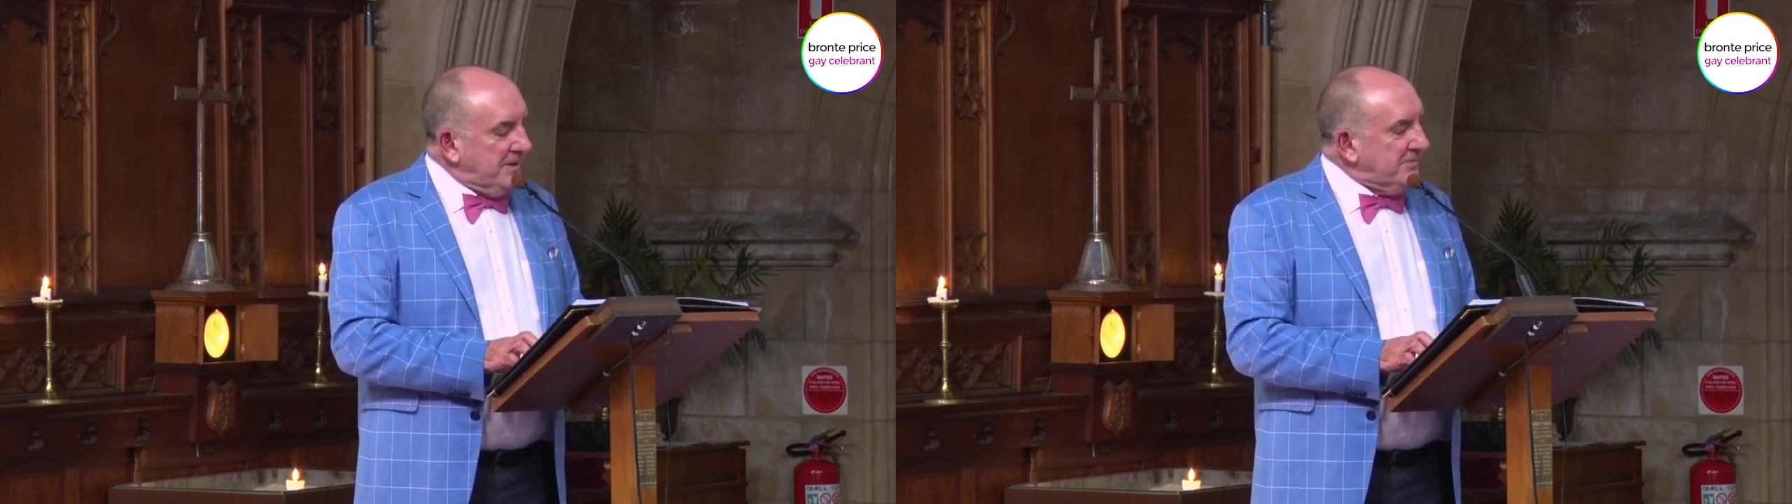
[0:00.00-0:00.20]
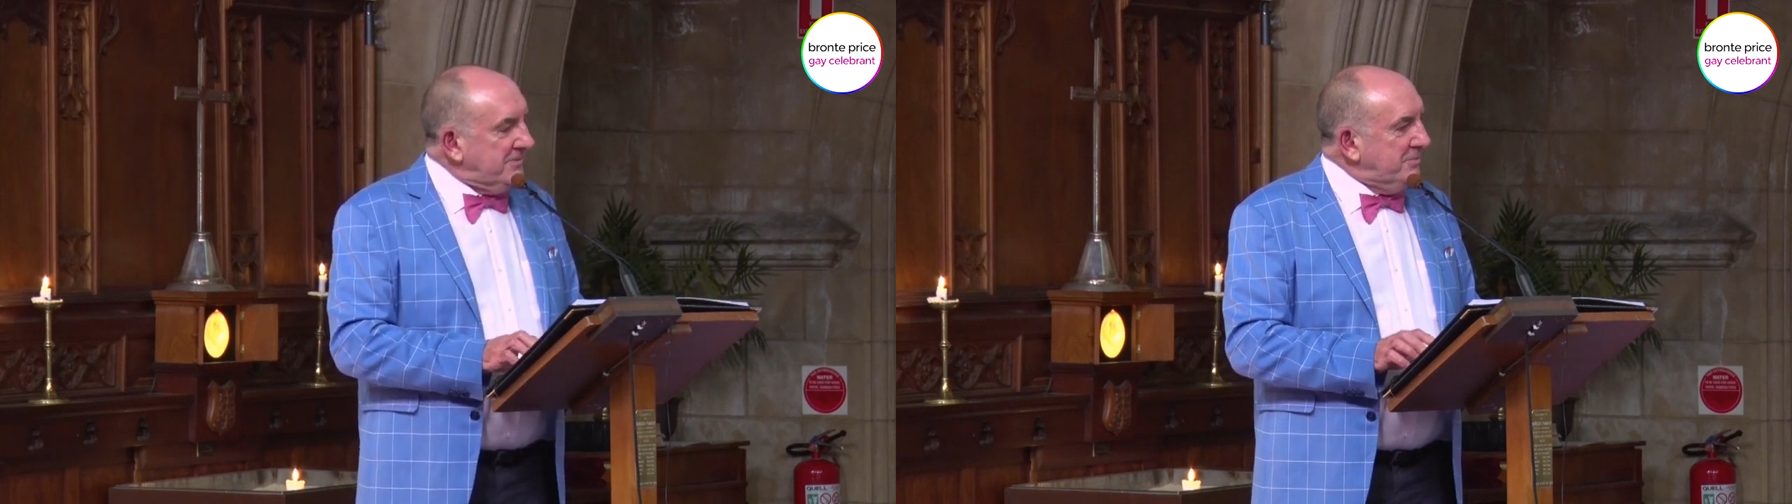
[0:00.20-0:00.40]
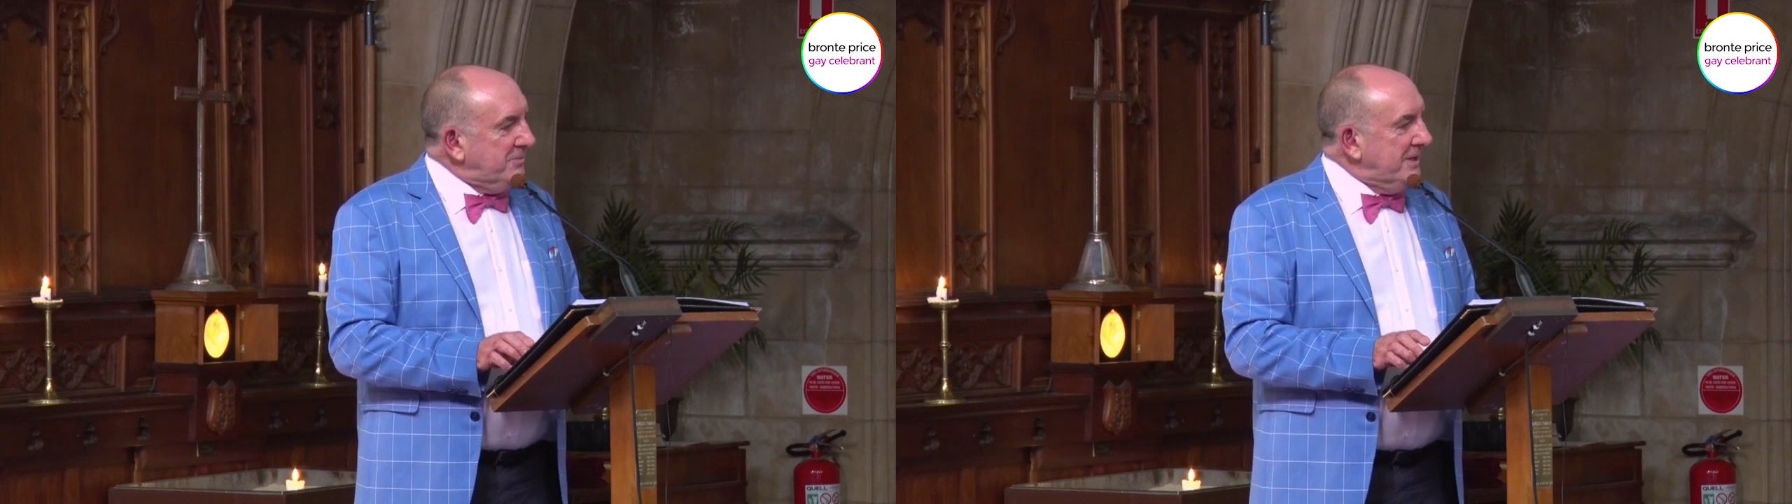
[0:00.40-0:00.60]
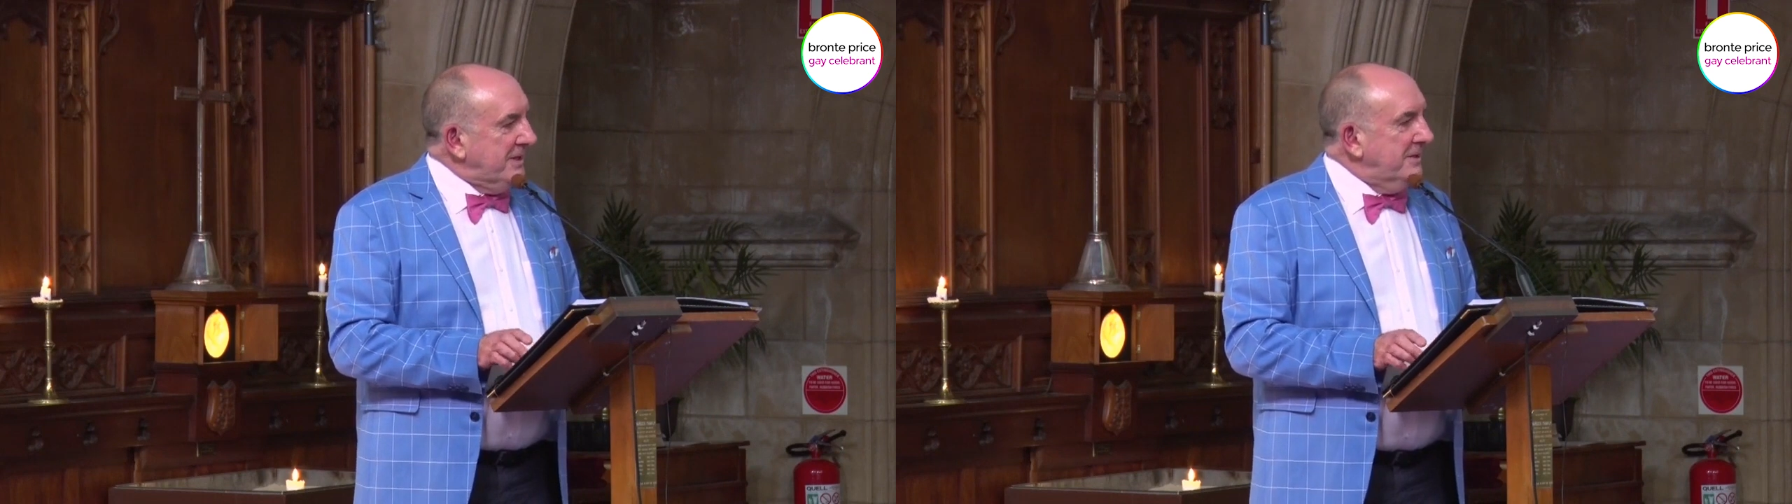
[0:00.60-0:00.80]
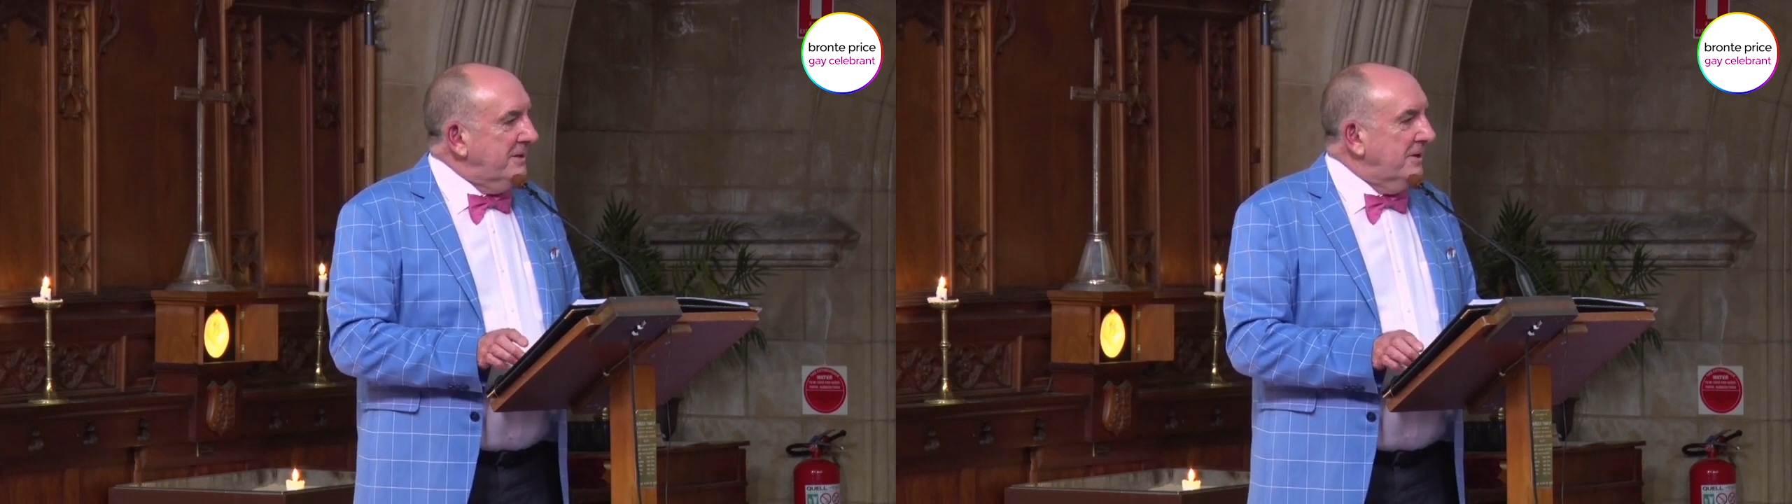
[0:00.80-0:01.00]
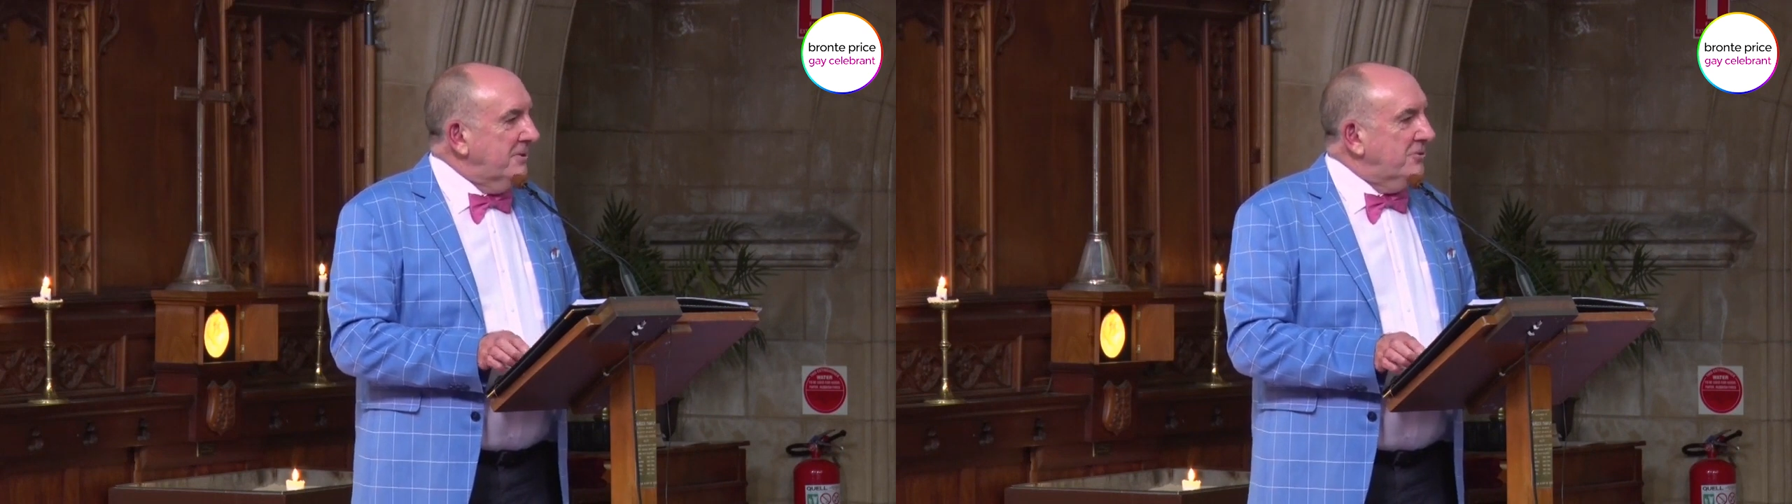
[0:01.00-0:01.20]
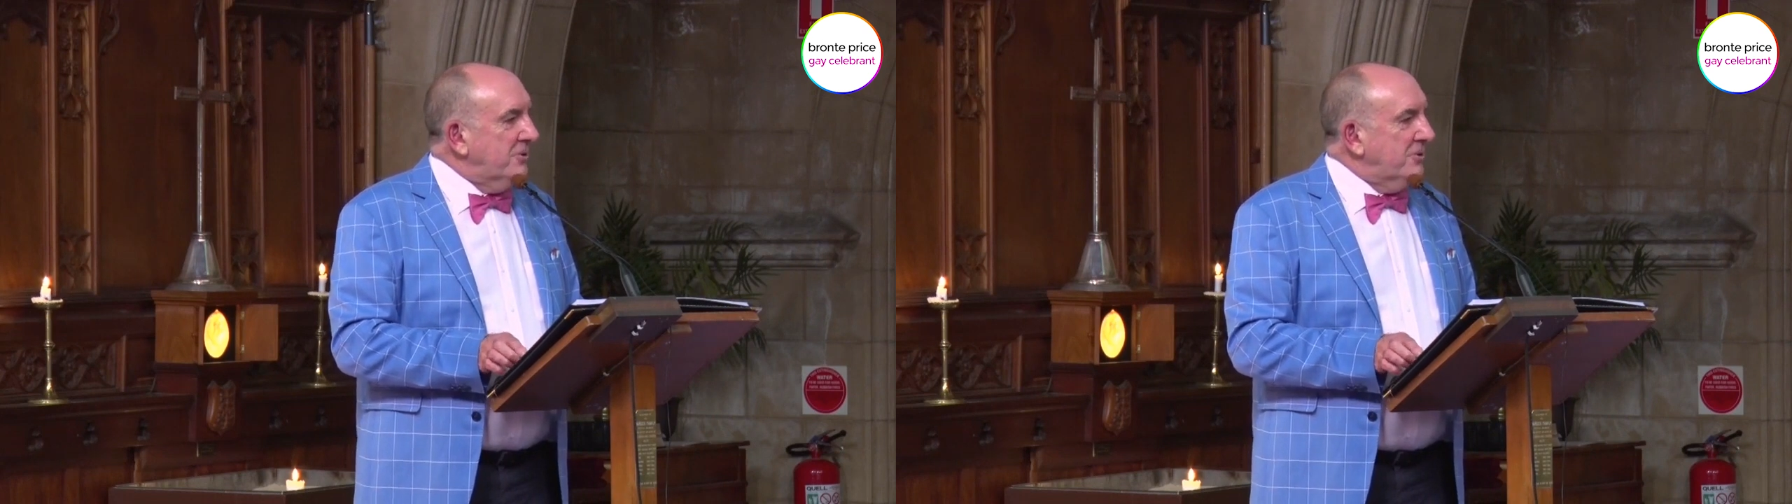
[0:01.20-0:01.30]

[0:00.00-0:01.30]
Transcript: accepting and